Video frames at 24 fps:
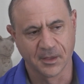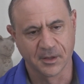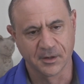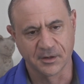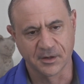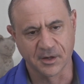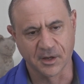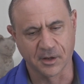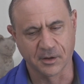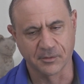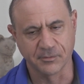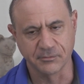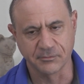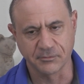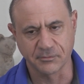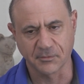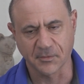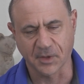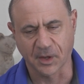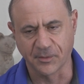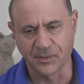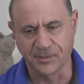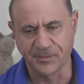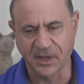Now,
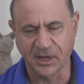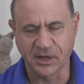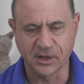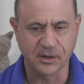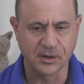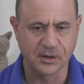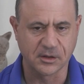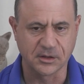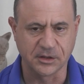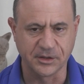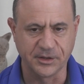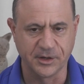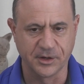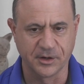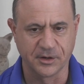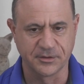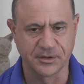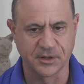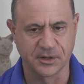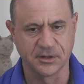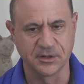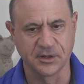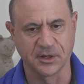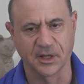I want to make it clear
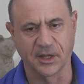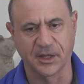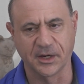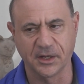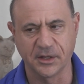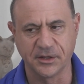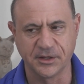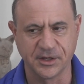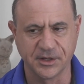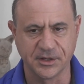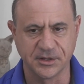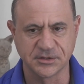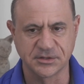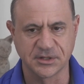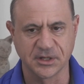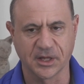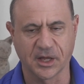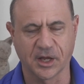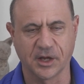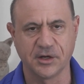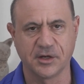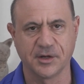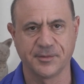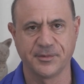that none of these, the
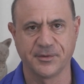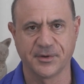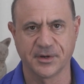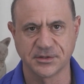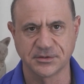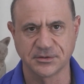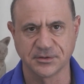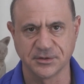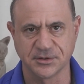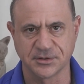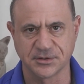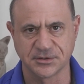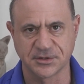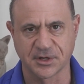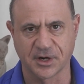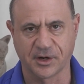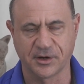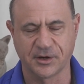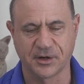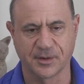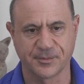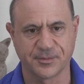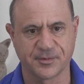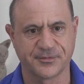AWS Solutions
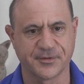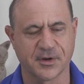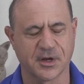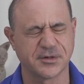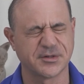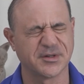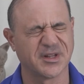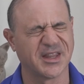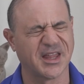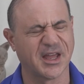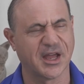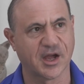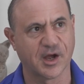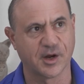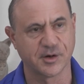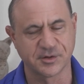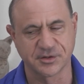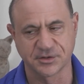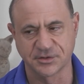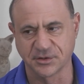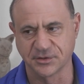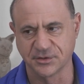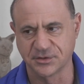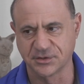Architect Professional, the
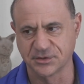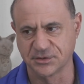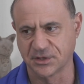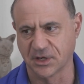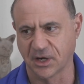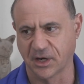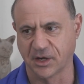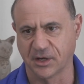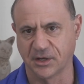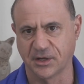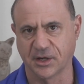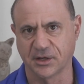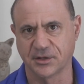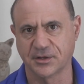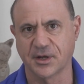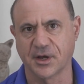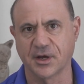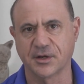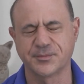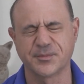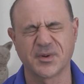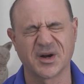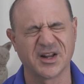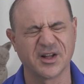Azure Solutions Architect
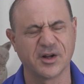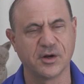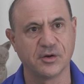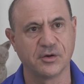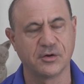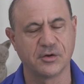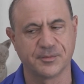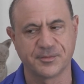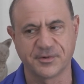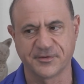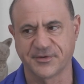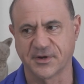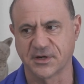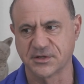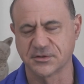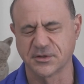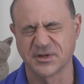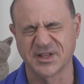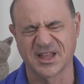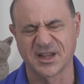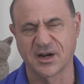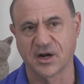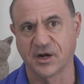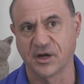Expert, a Google Professional
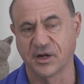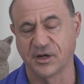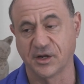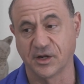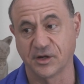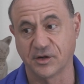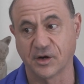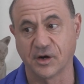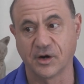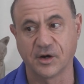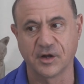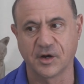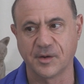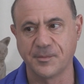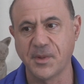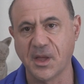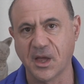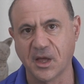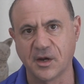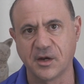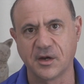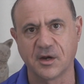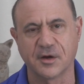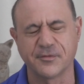Cloud Architect, are going to
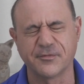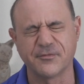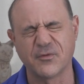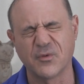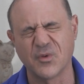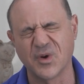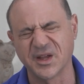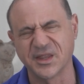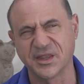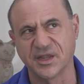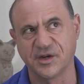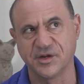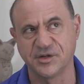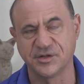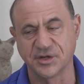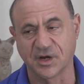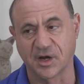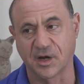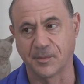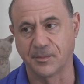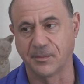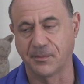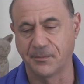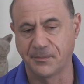be enough for the
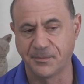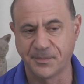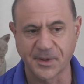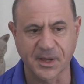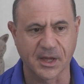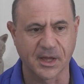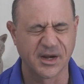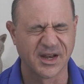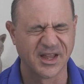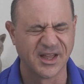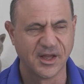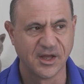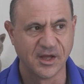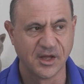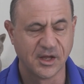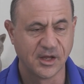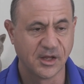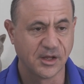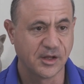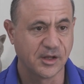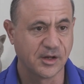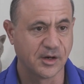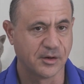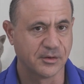job. But
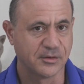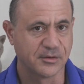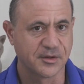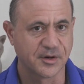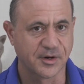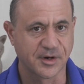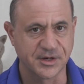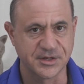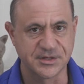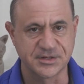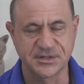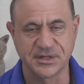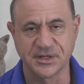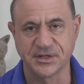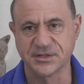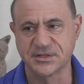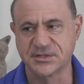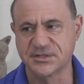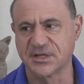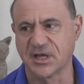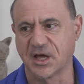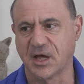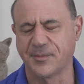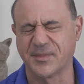you know, there is still
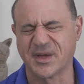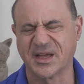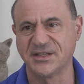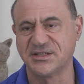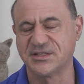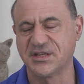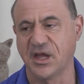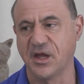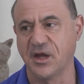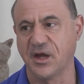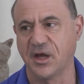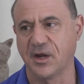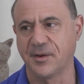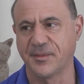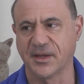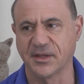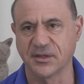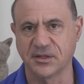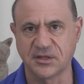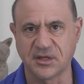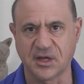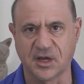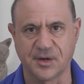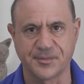some. I'd say you get
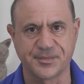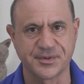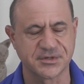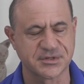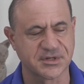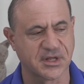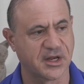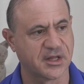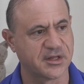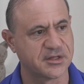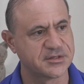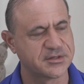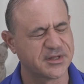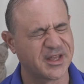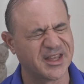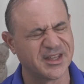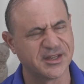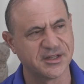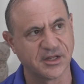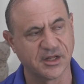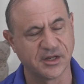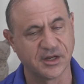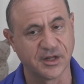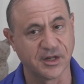about 10% of the
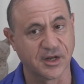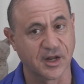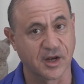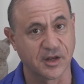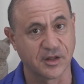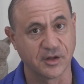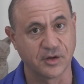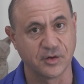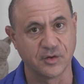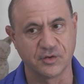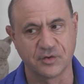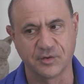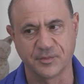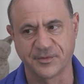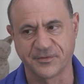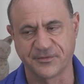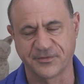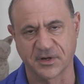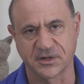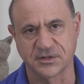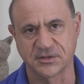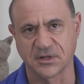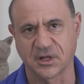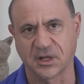skills you need out of the Google
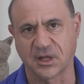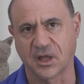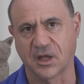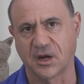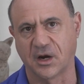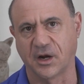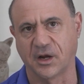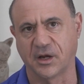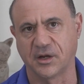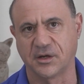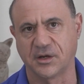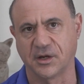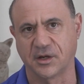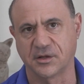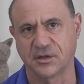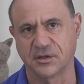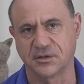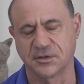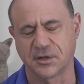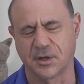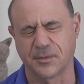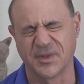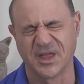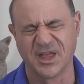Professional Cloud Architect
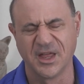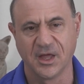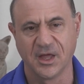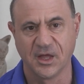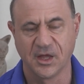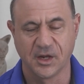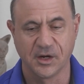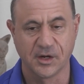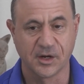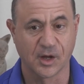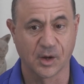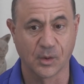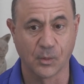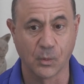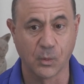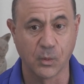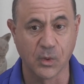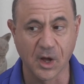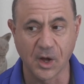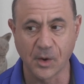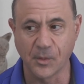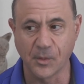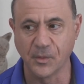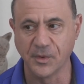exam. Now,
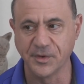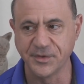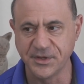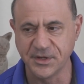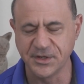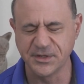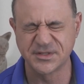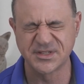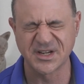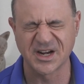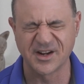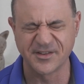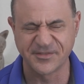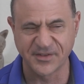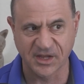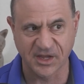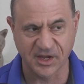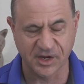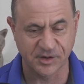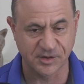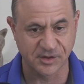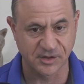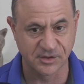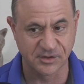what will these
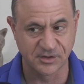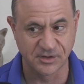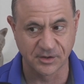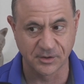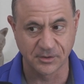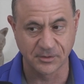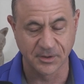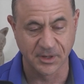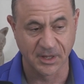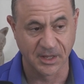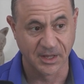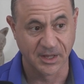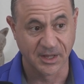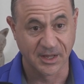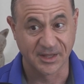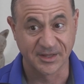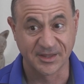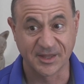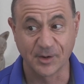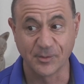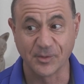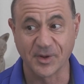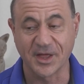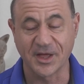certifications do?
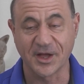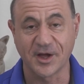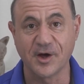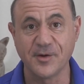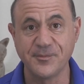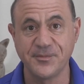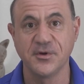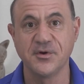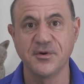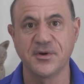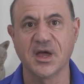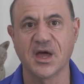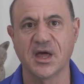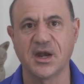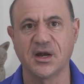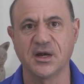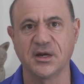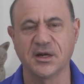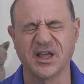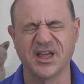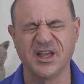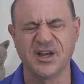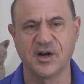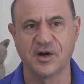They will help you get an
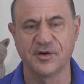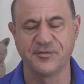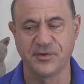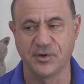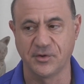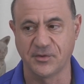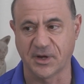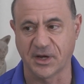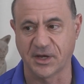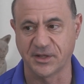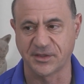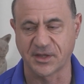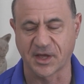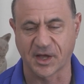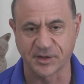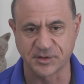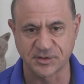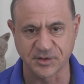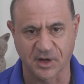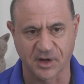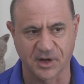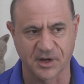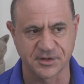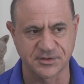interview, and that's
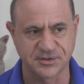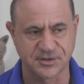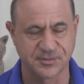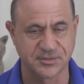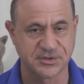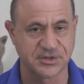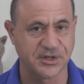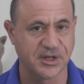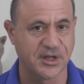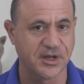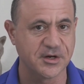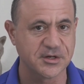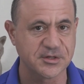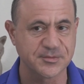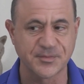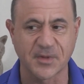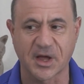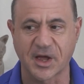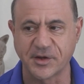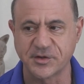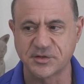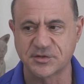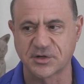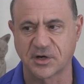awesome. So here's
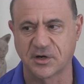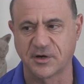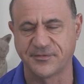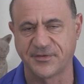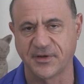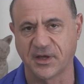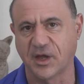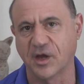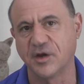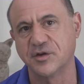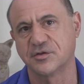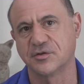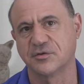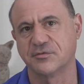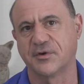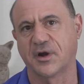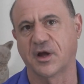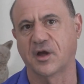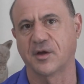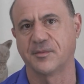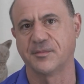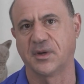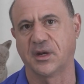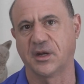my certification
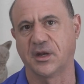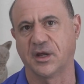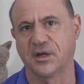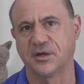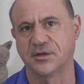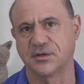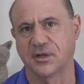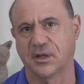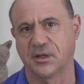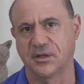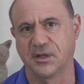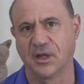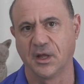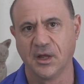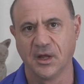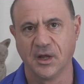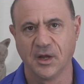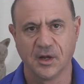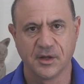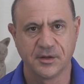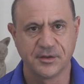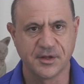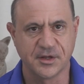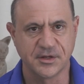recommendations.
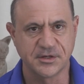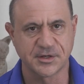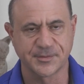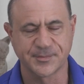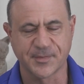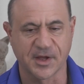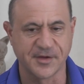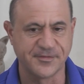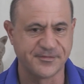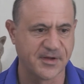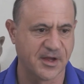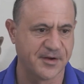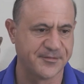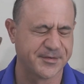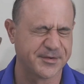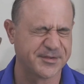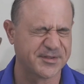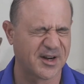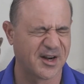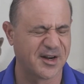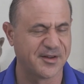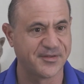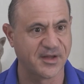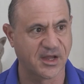These are my favorite
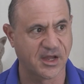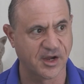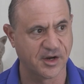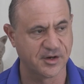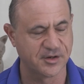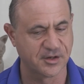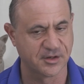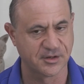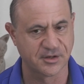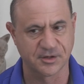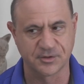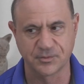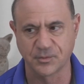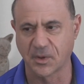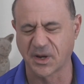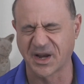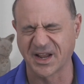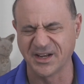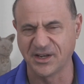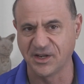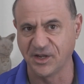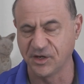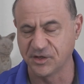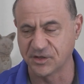certifications. It's what
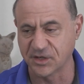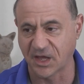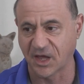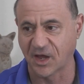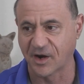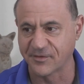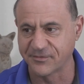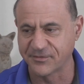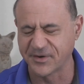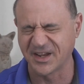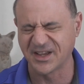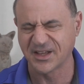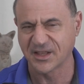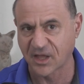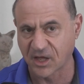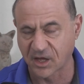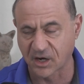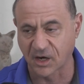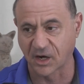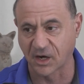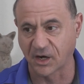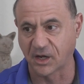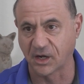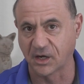I teach every cloud
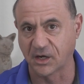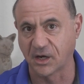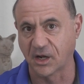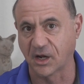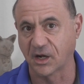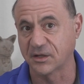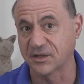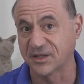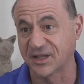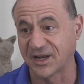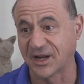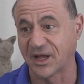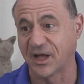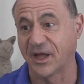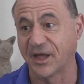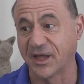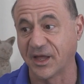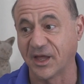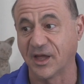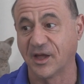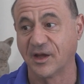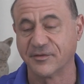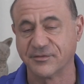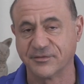architect that I
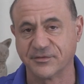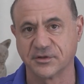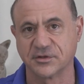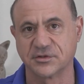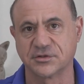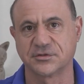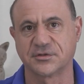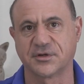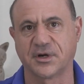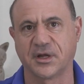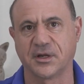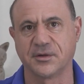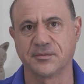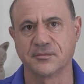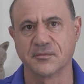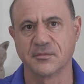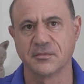ever train.